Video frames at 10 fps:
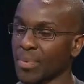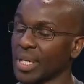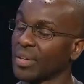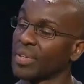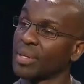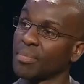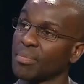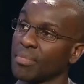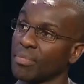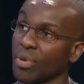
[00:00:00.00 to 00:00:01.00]
We lived
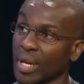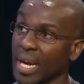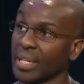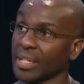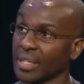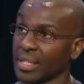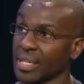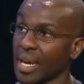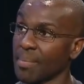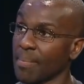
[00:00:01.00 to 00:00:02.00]
in Rhode Island at the
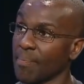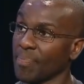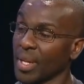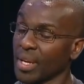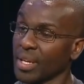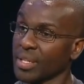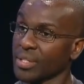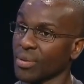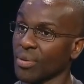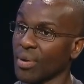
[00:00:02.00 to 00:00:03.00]
time.
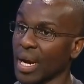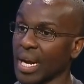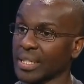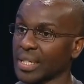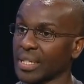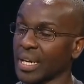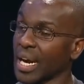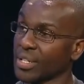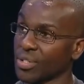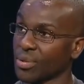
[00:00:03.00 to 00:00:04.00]
So I attended
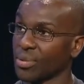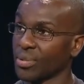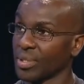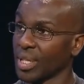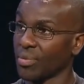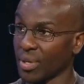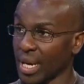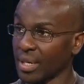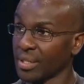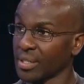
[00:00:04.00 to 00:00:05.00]
high school in Rhode
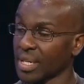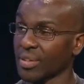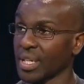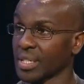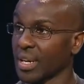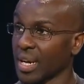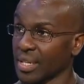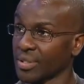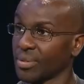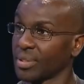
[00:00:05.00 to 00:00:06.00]
Island, South Kingstown
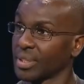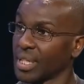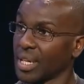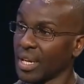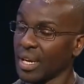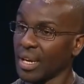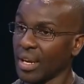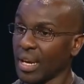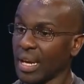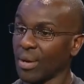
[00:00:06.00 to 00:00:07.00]
High School,
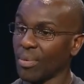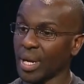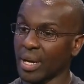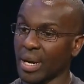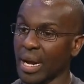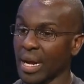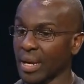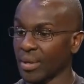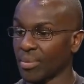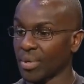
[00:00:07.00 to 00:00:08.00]
where
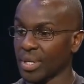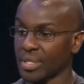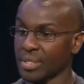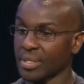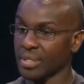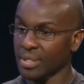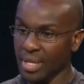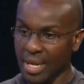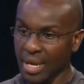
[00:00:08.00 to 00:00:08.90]
I was